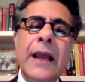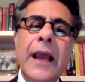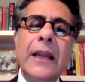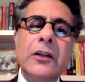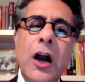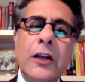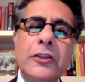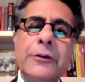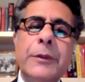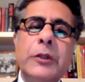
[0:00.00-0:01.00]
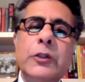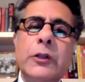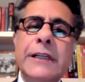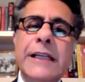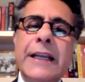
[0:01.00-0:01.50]
and contribute to
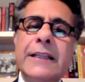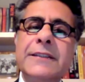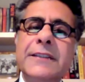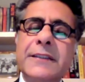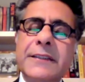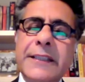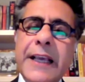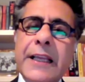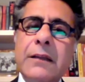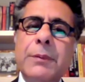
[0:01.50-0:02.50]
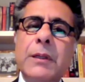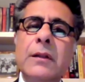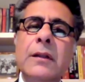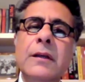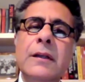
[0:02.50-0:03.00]
creating a sustainable